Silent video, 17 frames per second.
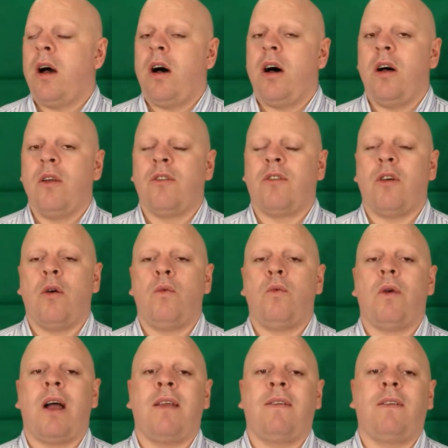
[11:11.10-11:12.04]
Also,
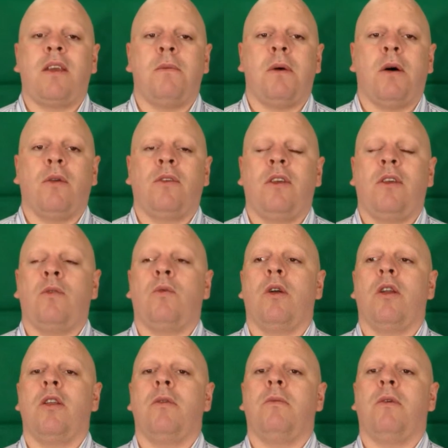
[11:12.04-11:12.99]
writing about it is
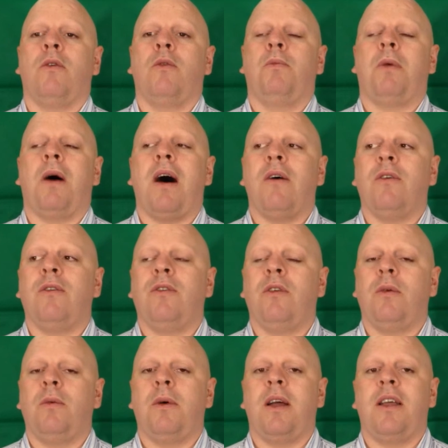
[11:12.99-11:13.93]
one of the most
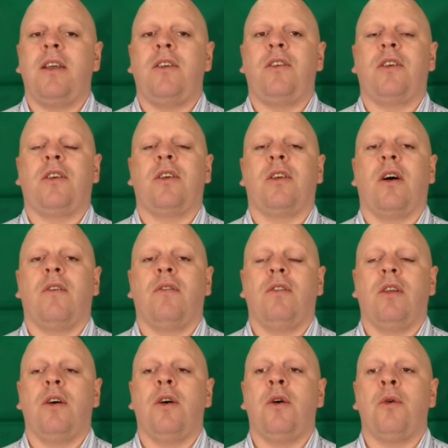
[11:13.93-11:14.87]
powerful ways you can
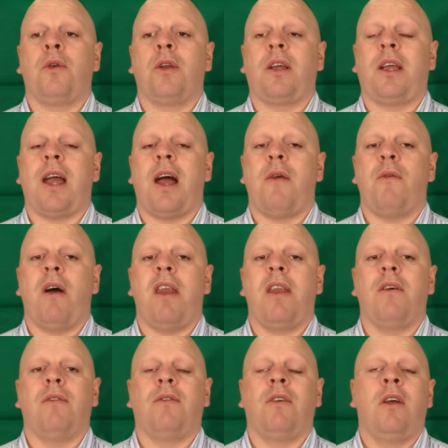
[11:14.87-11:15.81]
offload and get rid
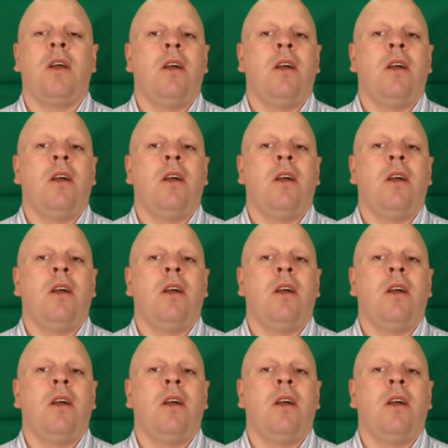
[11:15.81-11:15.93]
of